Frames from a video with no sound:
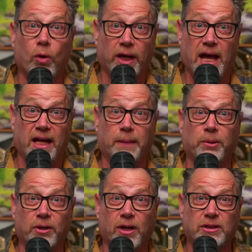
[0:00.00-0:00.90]
organic
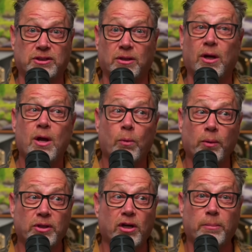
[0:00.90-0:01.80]
production.
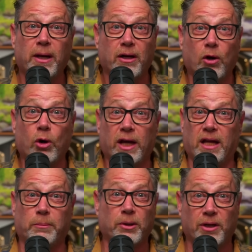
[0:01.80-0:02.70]
When we talk about
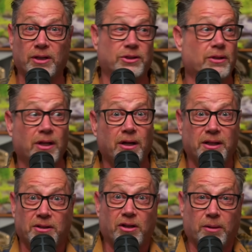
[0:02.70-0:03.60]
organic production, you're
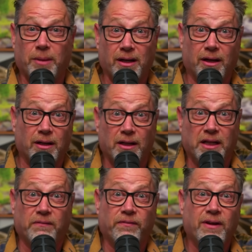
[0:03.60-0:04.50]
literally talking about a
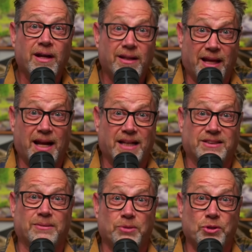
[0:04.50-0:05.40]
leaf that
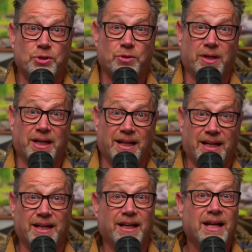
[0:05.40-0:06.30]
has some nutrient
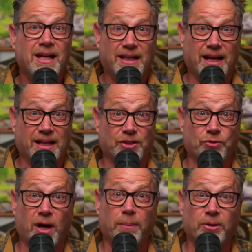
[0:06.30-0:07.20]
in it that gets
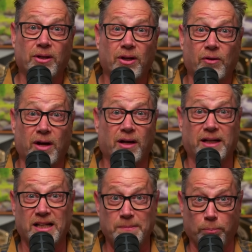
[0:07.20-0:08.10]
dropped on the
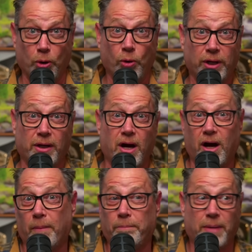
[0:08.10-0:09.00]
ground, gets broken
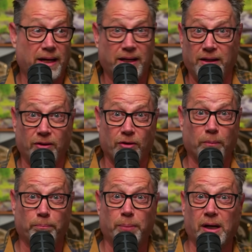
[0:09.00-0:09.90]
up by
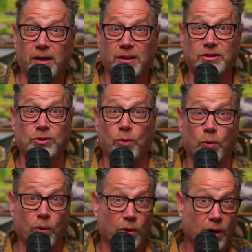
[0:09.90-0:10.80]
either bugs
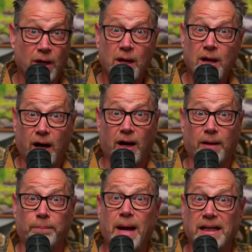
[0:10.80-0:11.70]
or
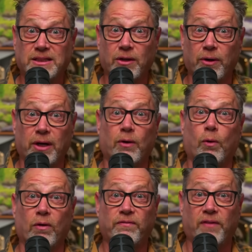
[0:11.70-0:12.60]
uh, bacteria
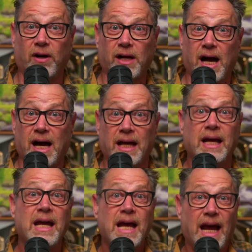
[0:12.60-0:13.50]
or fungi,
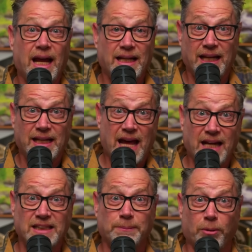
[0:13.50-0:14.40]
and then
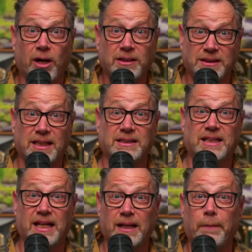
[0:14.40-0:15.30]
that is
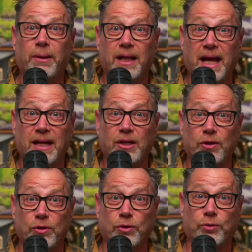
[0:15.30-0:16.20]
processed in the plant
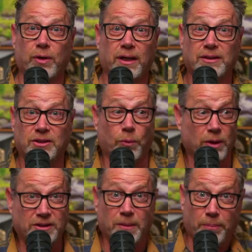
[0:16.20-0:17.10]
nutrient. So
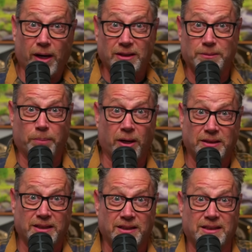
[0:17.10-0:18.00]
once the bugs
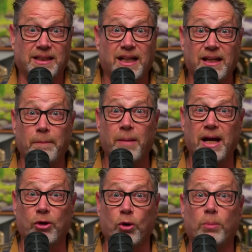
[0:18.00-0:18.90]
process it, then the
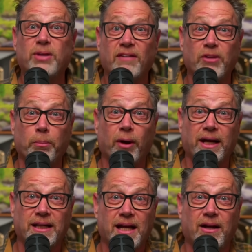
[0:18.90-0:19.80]
microbes have to
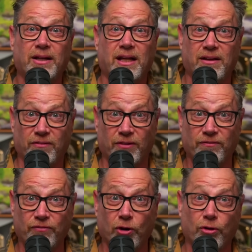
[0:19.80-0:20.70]
break it down even
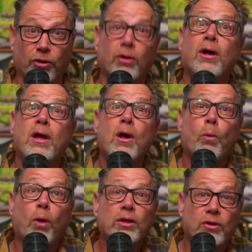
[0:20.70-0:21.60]
further.
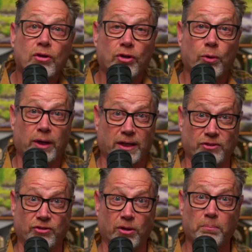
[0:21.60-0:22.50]
What they're doing
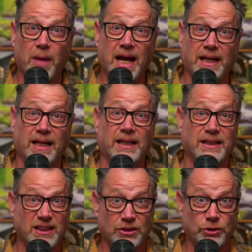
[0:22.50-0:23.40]
is they're mining
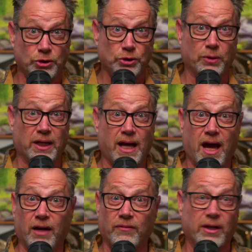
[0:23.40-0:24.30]
this nutrient
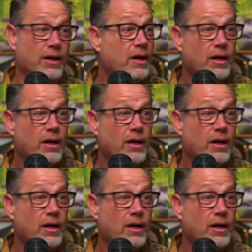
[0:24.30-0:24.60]
out of it.